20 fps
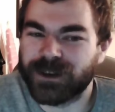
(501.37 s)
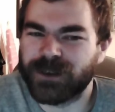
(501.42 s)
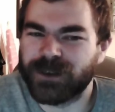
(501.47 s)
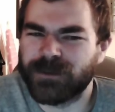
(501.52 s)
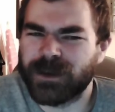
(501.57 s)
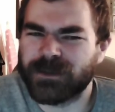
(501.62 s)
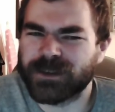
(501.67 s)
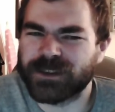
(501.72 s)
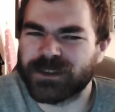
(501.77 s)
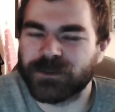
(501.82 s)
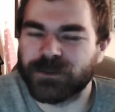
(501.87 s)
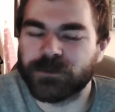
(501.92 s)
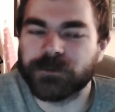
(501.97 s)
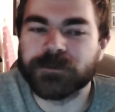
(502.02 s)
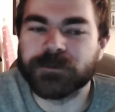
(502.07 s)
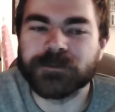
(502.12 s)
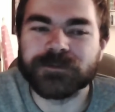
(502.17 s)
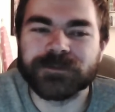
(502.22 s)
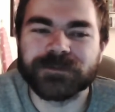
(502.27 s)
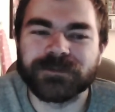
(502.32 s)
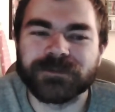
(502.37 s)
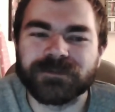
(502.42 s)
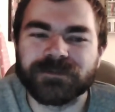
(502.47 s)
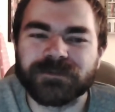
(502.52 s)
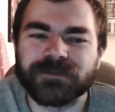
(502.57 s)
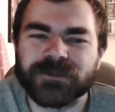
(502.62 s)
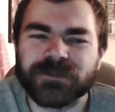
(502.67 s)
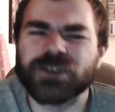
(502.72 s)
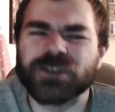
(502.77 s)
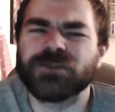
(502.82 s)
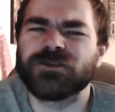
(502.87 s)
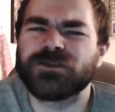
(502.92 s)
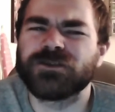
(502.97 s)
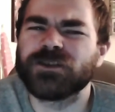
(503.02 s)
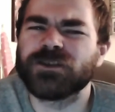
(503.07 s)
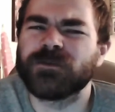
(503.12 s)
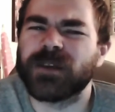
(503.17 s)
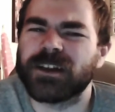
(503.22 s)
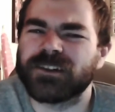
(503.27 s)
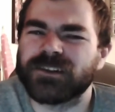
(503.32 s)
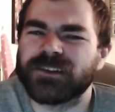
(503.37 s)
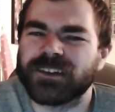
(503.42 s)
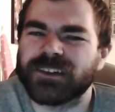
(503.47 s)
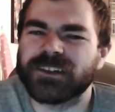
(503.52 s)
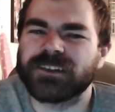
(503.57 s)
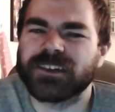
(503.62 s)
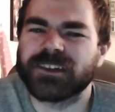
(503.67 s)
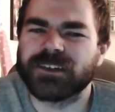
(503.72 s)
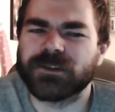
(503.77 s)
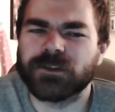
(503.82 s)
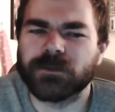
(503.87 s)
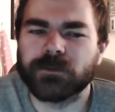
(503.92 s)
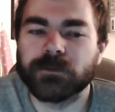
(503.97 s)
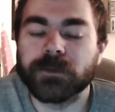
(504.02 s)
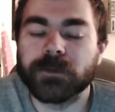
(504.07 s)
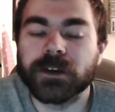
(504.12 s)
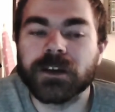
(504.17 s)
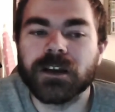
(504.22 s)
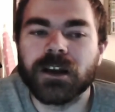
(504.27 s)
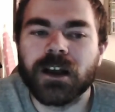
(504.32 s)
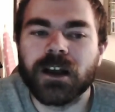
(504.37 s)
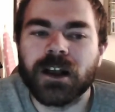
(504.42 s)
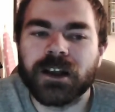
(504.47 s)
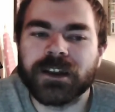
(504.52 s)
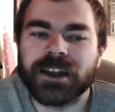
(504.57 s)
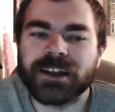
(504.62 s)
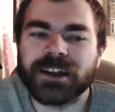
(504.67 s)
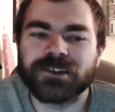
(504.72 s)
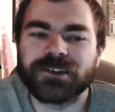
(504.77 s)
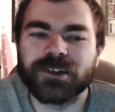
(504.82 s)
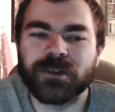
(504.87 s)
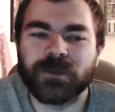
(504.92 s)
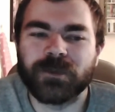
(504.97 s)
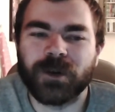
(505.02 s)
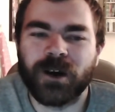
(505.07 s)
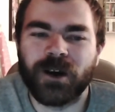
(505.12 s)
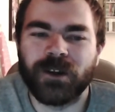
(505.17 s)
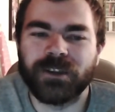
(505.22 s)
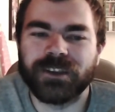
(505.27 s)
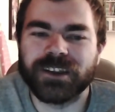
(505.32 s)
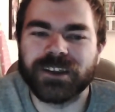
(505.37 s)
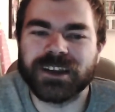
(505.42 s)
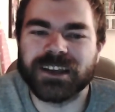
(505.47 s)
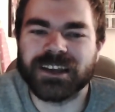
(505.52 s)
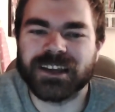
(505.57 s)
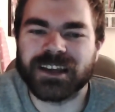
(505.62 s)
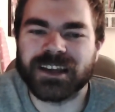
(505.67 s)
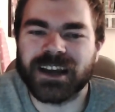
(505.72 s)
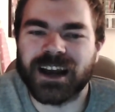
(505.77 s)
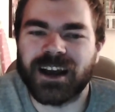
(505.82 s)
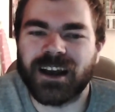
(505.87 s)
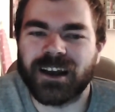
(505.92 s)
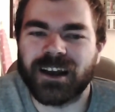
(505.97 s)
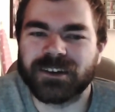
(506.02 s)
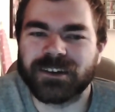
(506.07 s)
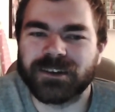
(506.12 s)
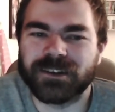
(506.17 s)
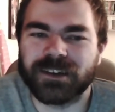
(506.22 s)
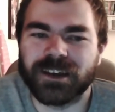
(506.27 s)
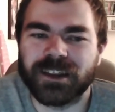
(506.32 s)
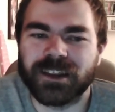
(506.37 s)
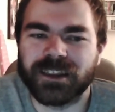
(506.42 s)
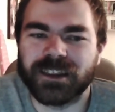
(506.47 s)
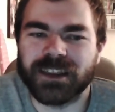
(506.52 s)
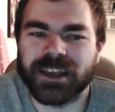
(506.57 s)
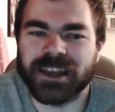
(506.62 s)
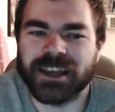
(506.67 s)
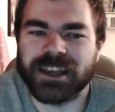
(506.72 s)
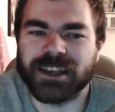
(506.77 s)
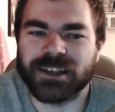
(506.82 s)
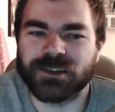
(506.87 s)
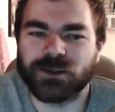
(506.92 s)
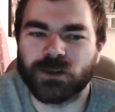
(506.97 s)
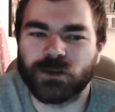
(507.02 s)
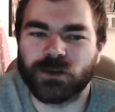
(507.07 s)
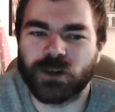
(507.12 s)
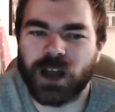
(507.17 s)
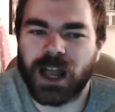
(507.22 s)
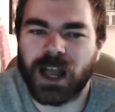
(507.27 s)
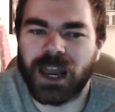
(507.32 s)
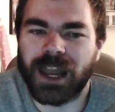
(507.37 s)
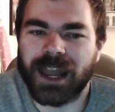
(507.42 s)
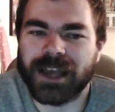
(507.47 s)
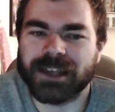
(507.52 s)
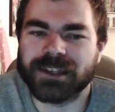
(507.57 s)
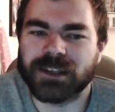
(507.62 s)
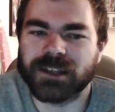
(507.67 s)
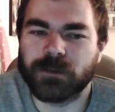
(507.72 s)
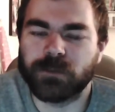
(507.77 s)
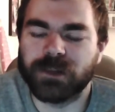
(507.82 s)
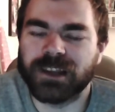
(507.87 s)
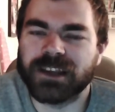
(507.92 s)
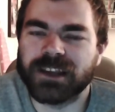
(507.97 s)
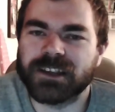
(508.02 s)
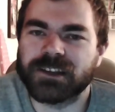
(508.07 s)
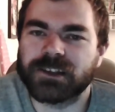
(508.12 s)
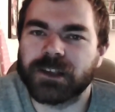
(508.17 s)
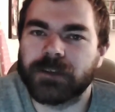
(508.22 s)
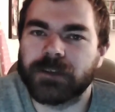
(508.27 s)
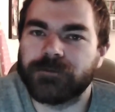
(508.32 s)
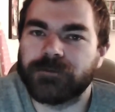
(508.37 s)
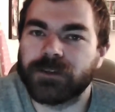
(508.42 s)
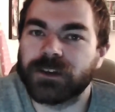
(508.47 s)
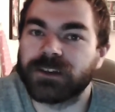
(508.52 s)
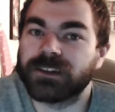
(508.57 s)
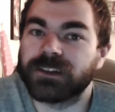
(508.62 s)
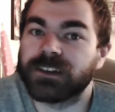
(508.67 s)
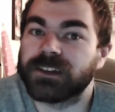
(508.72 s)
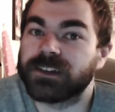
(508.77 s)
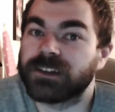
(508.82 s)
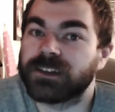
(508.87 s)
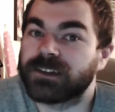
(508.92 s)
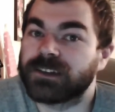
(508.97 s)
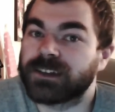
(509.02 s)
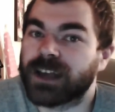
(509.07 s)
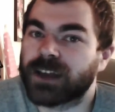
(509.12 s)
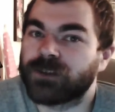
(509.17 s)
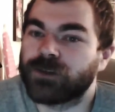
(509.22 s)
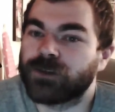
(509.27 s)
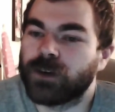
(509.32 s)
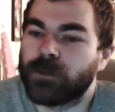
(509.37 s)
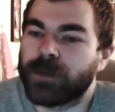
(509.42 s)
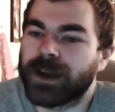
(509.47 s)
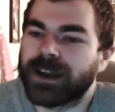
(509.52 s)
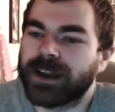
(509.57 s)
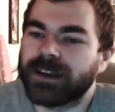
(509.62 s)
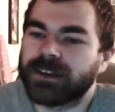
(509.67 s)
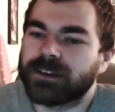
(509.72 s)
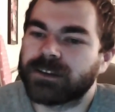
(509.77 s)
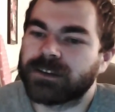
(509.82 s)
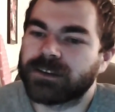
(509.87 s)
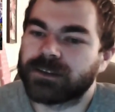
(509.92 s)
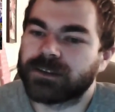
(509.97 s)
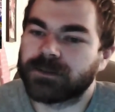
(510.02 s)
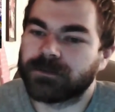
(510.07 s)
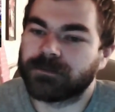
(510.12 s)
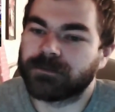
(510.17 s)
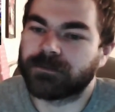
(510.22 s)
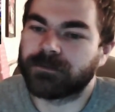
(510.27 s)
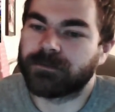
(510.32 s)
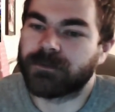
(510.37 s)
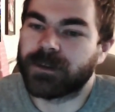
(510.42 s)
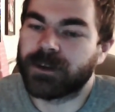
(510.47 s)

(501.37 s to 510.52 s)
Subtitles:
Well, maybe two matches. I'd say two. Next up on the card is Alexa Bliss versus Sasha Banks